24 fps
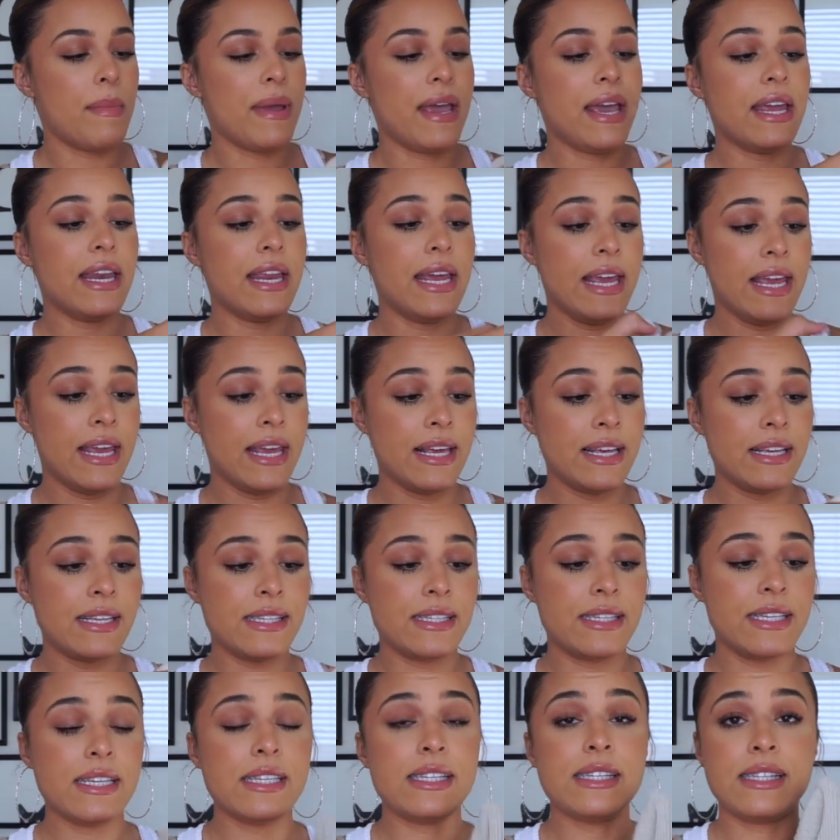it is
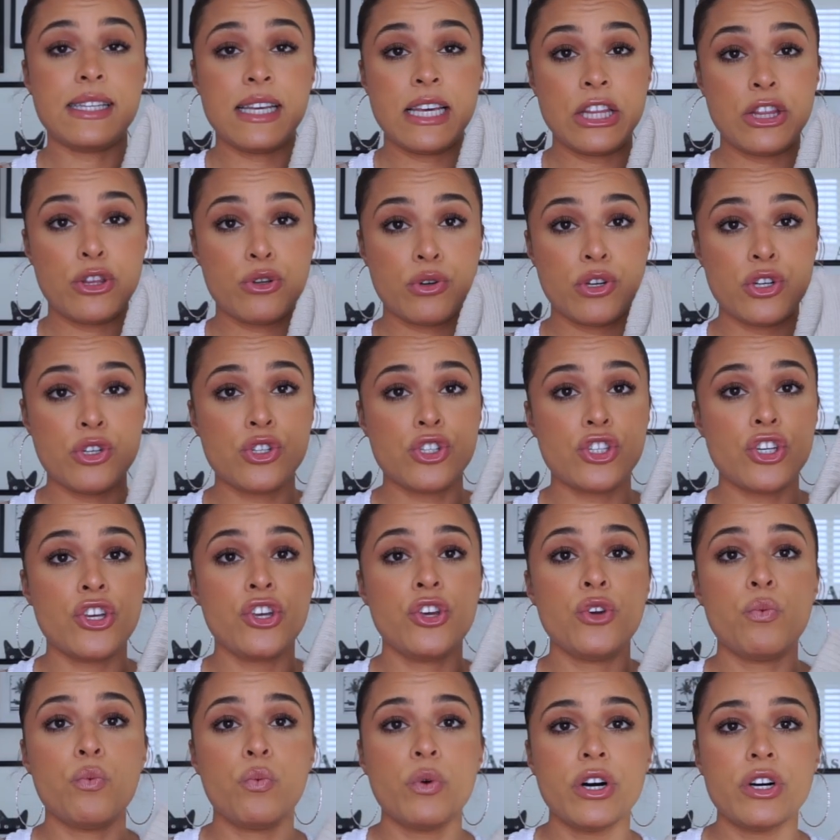see-through, so
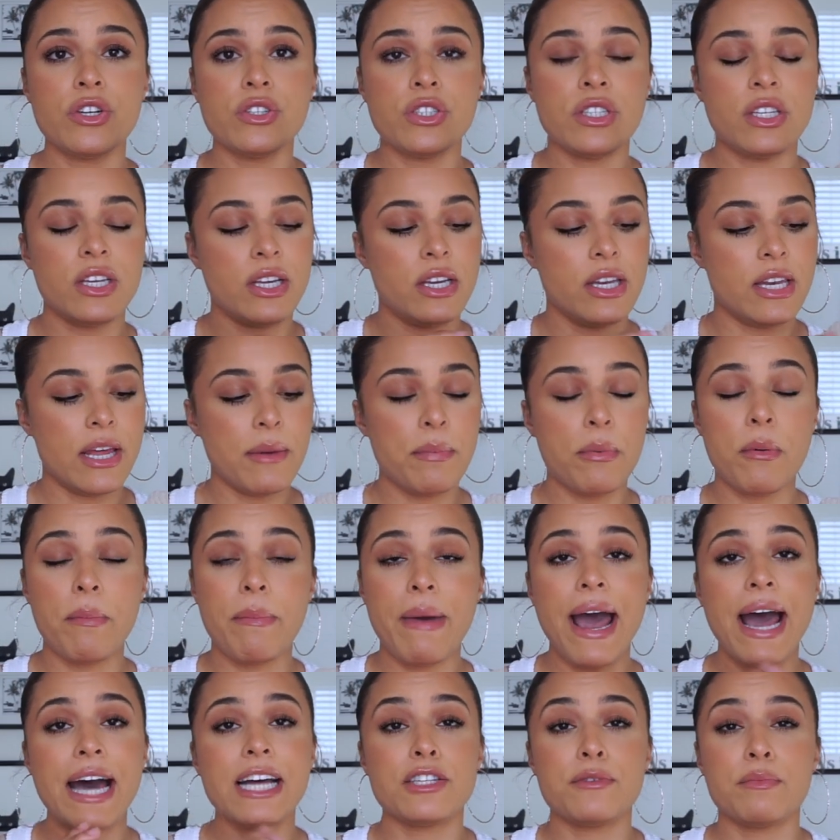you will need nipple
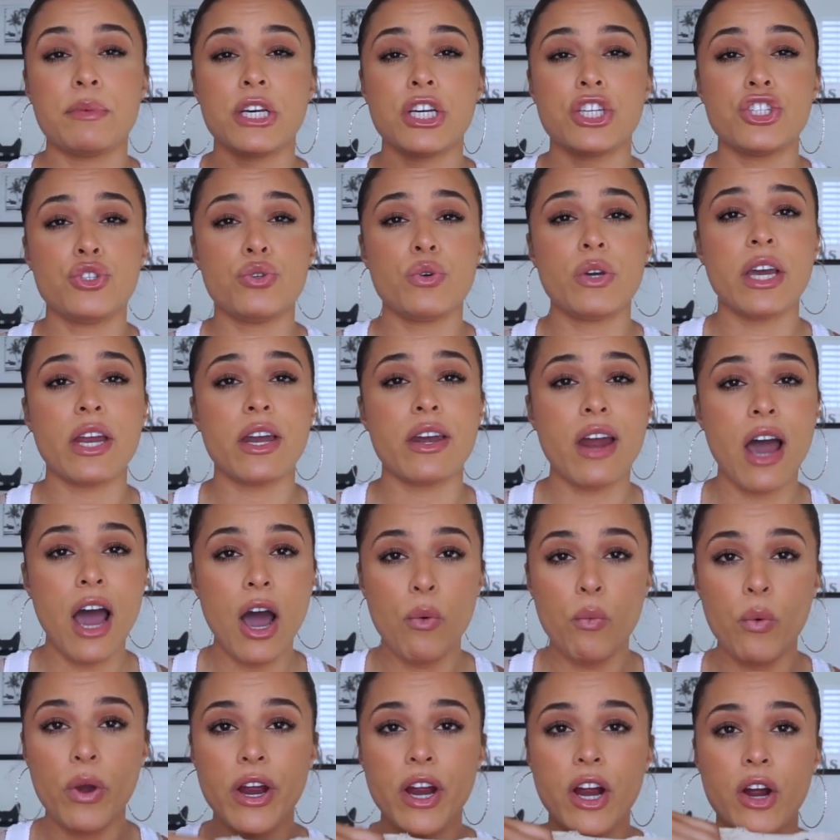pads because you
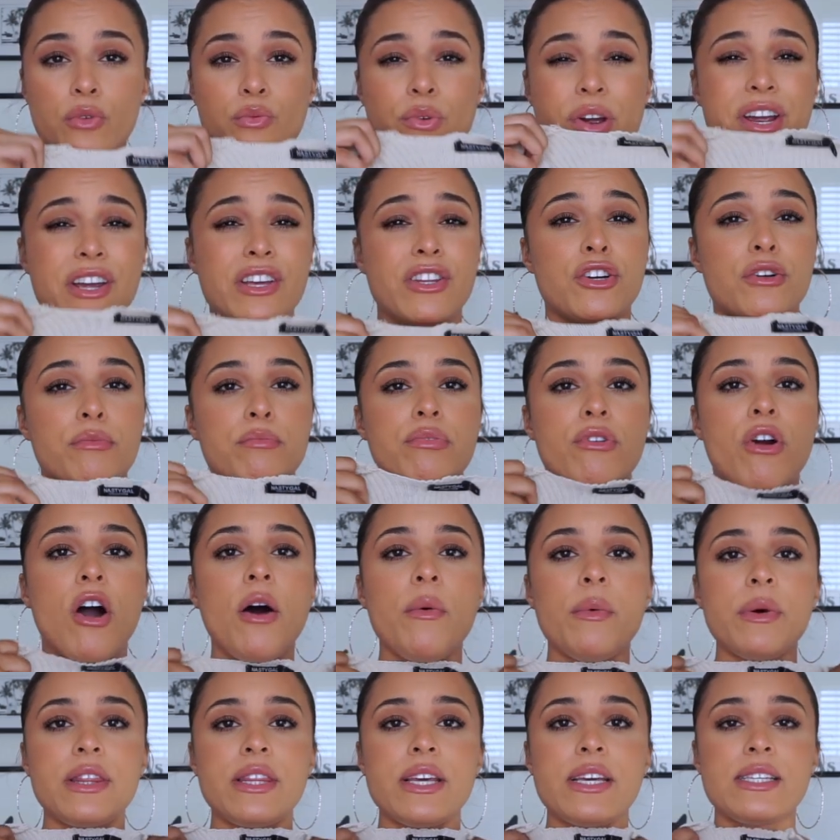cannot wear a regular bra
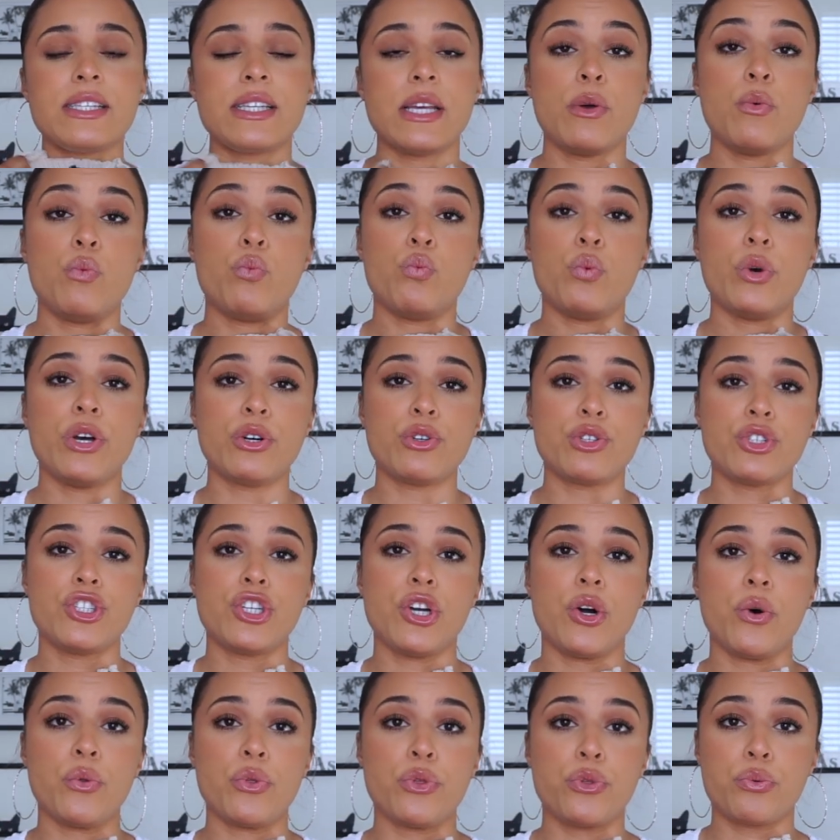with this. It will
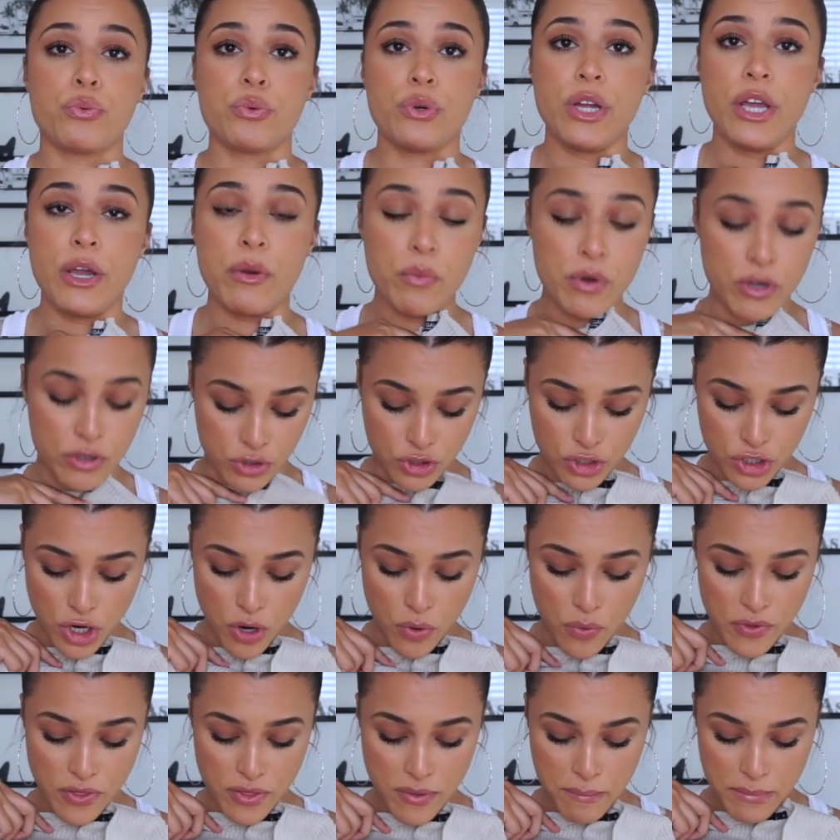show through. It will
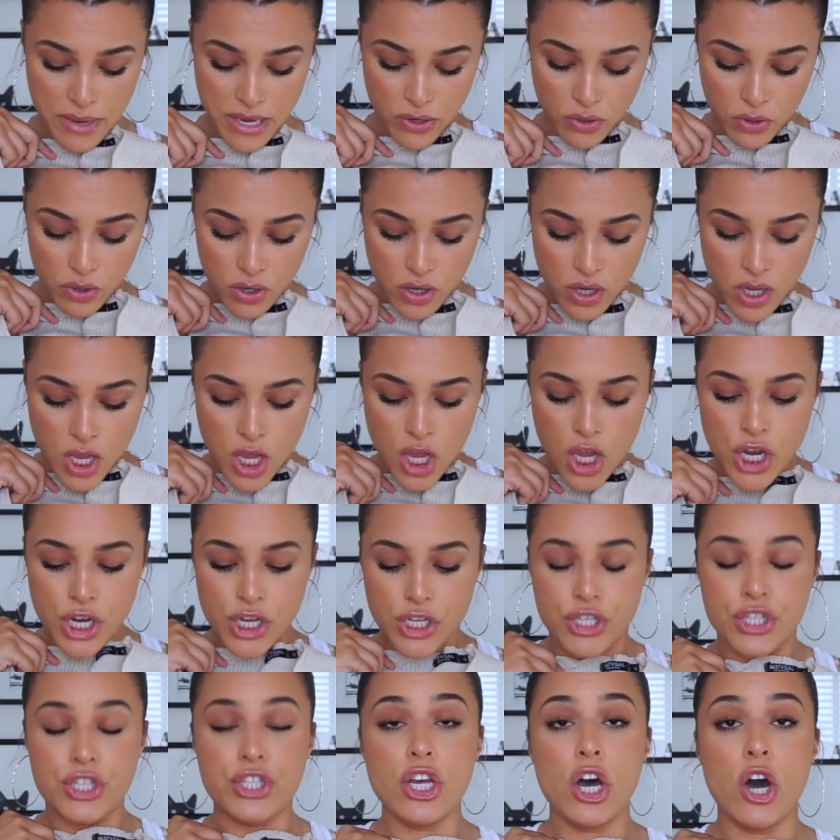show in the middle.
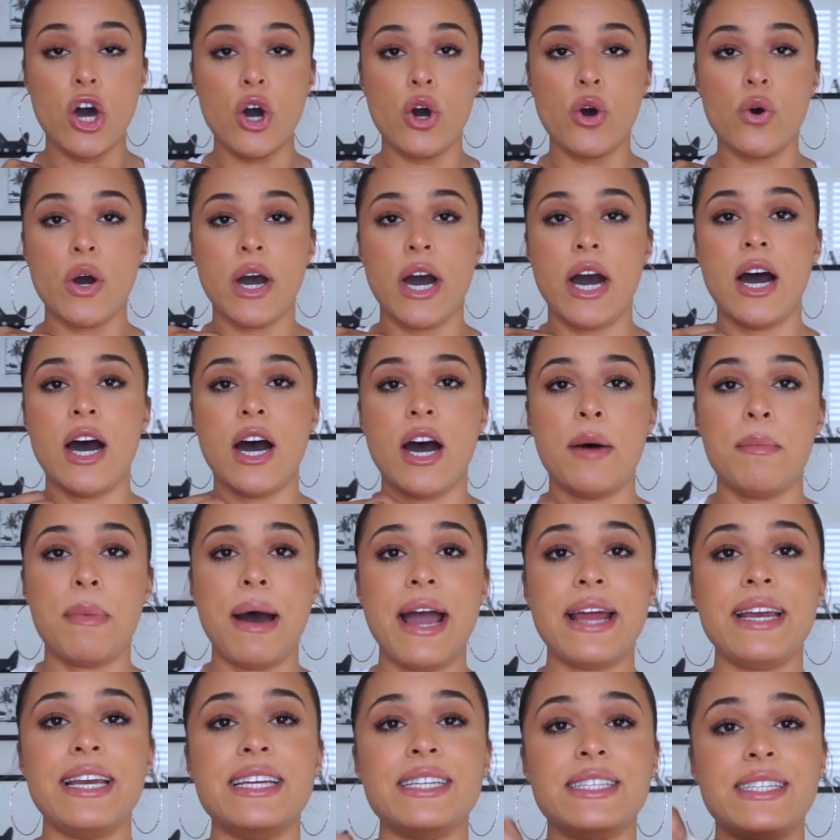So um,
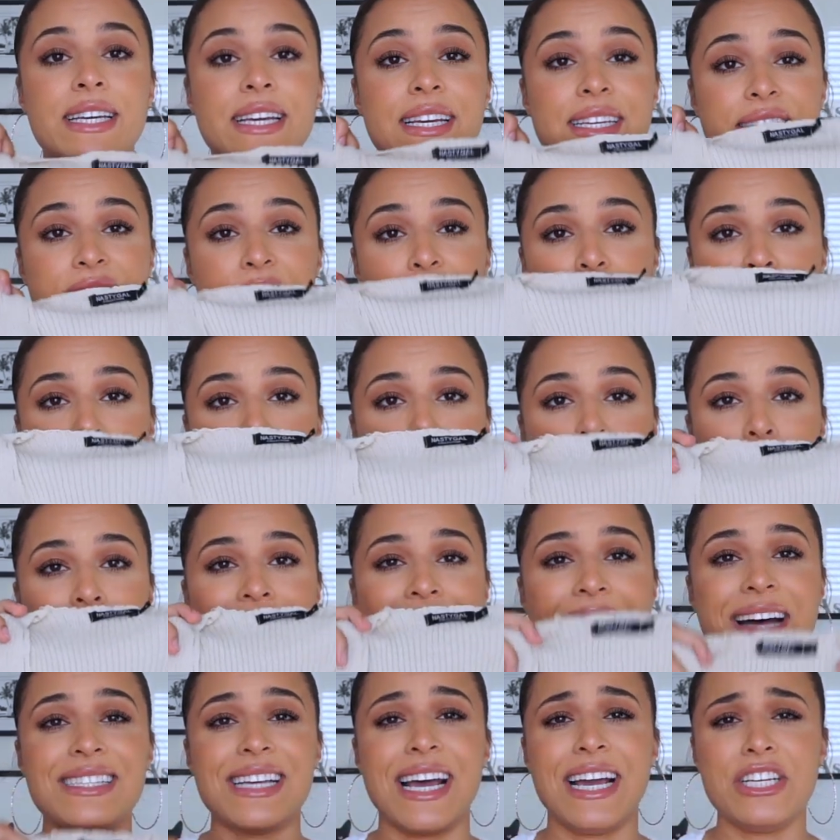I need to get some nipple
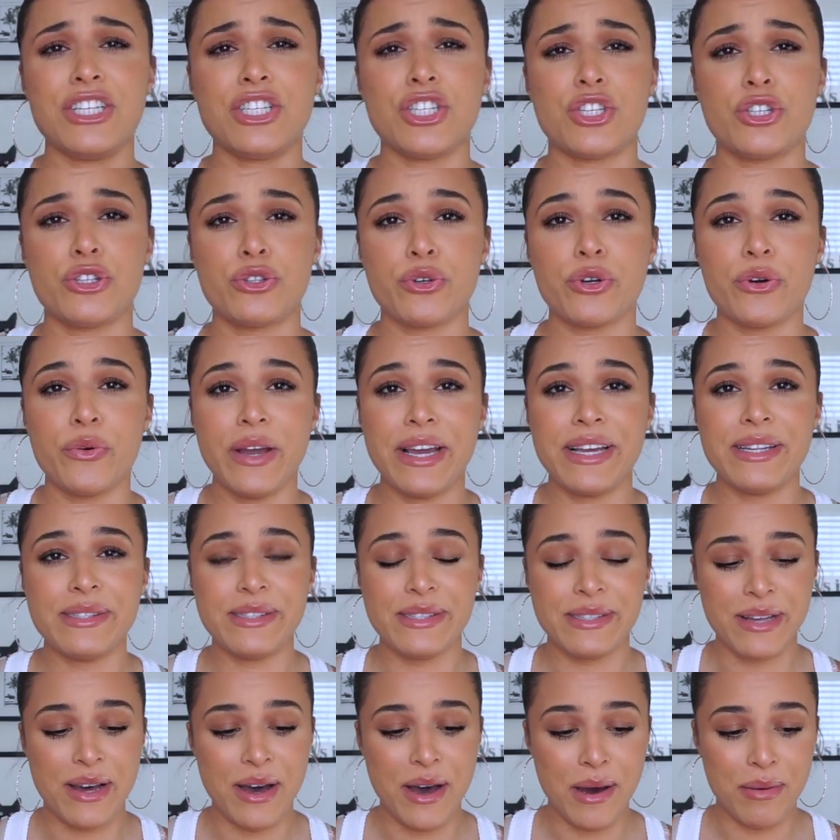pads. I just threw in
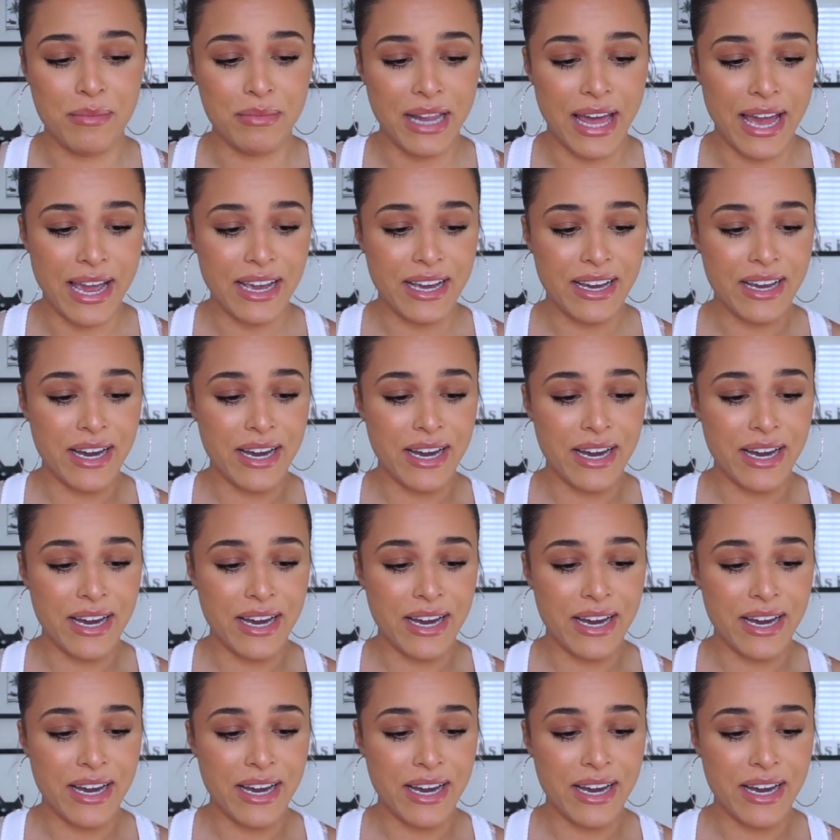some like